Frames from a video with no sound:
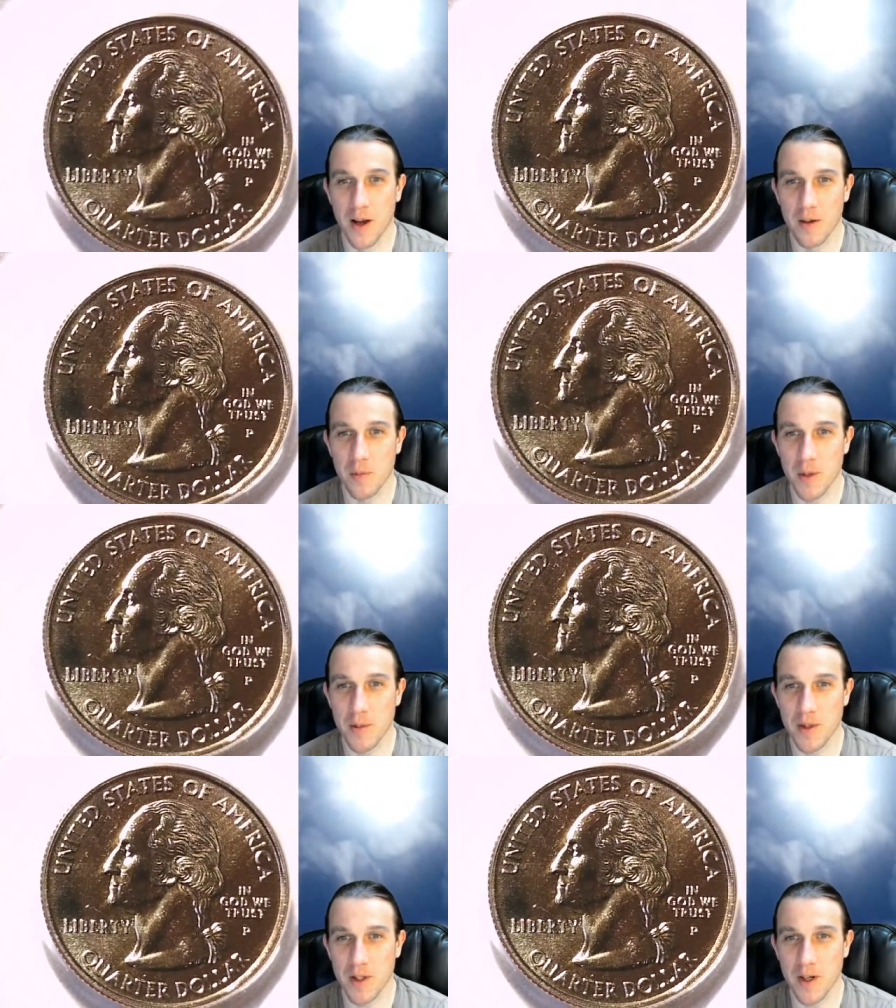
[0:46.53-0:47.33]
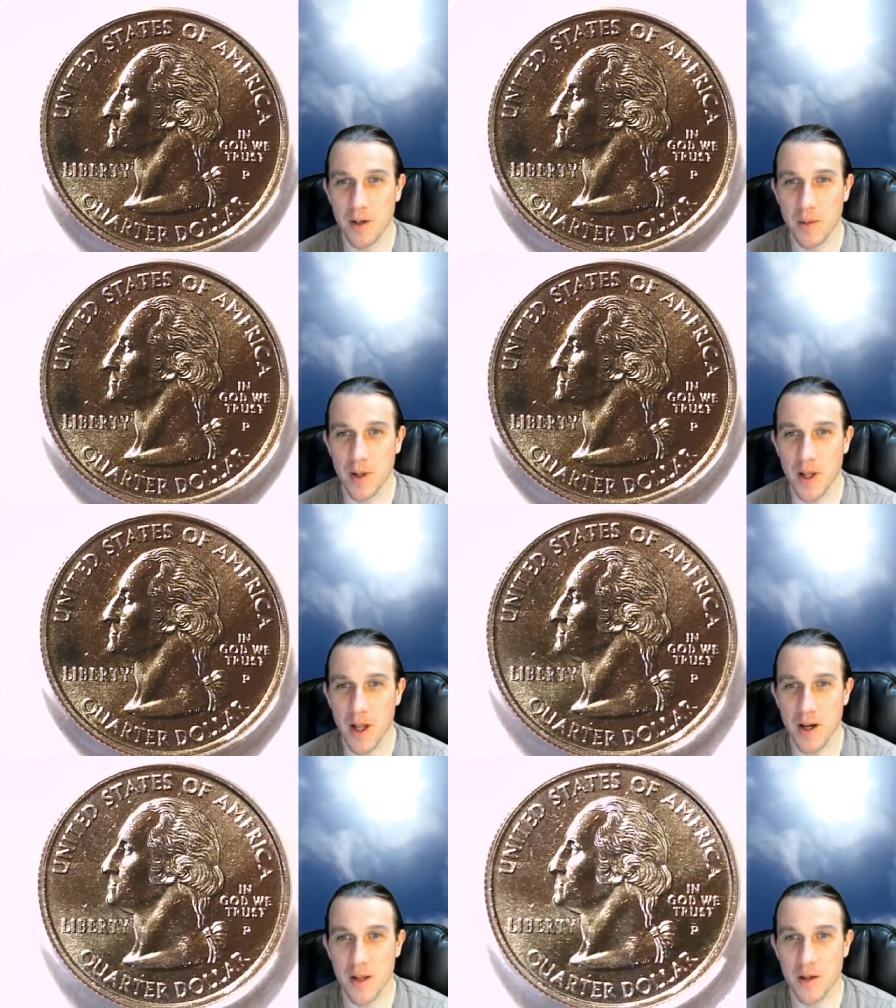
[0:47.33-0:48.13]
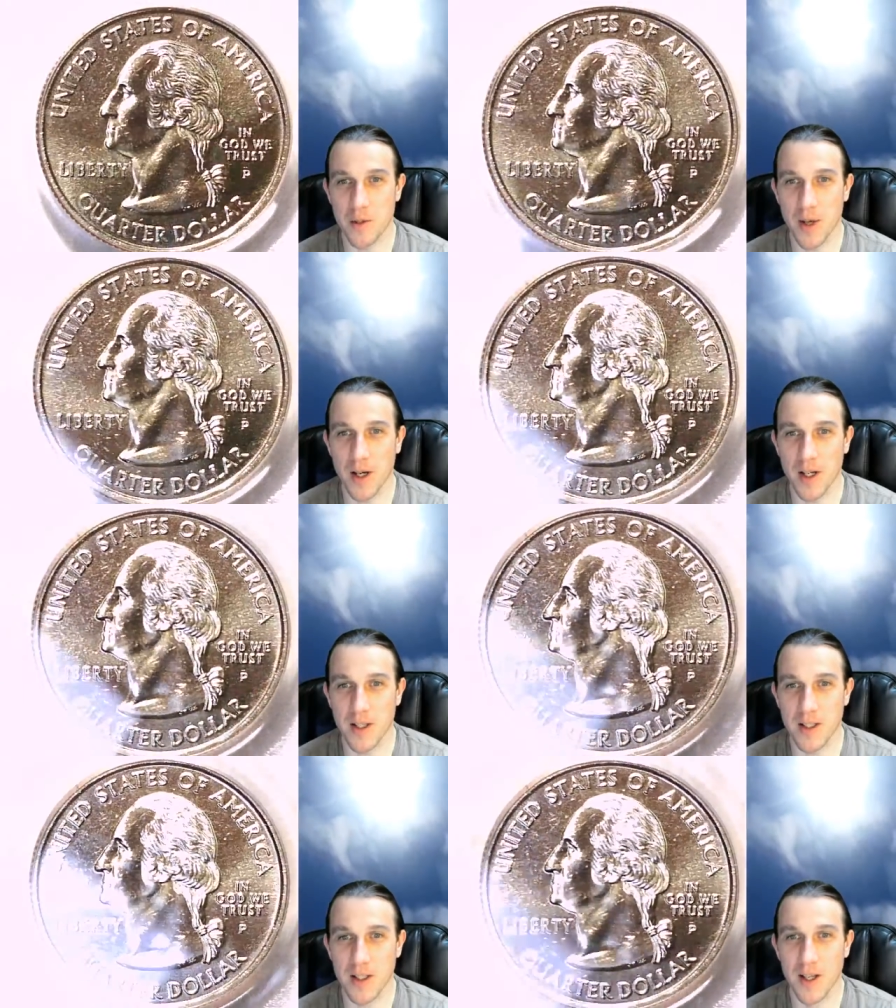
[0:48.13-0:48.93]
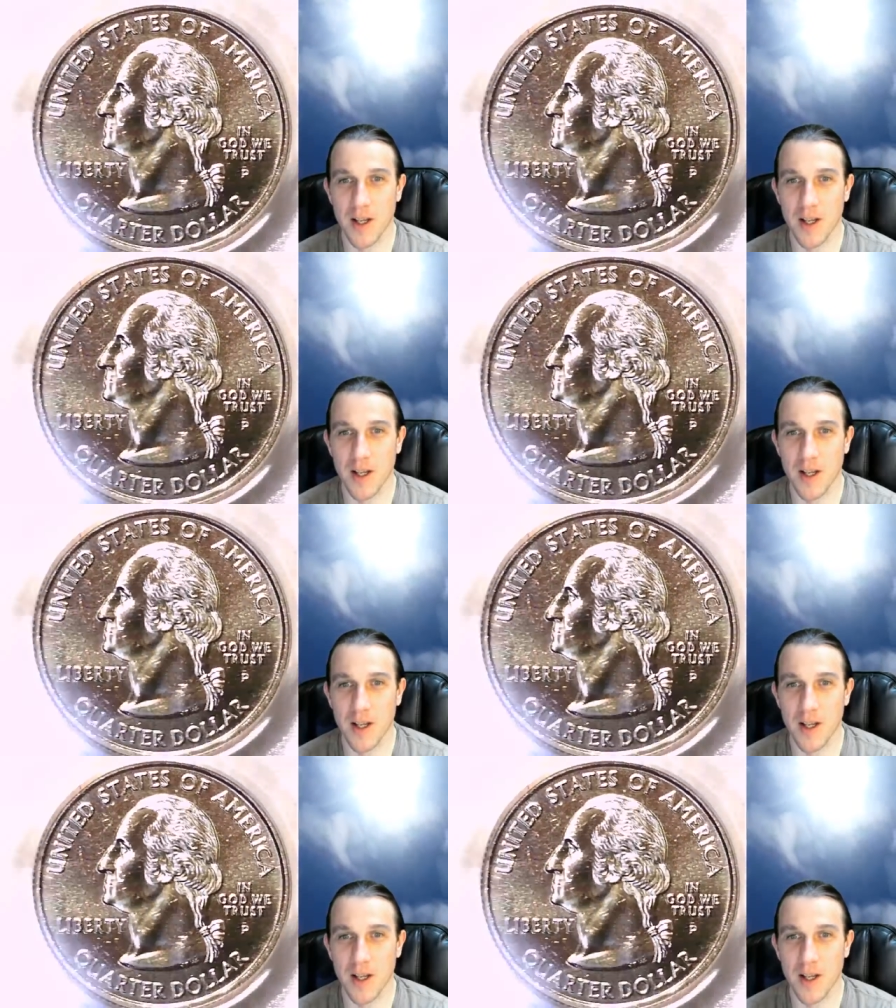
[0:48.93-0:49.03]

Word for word: of maple syrup, a lot of those buckets.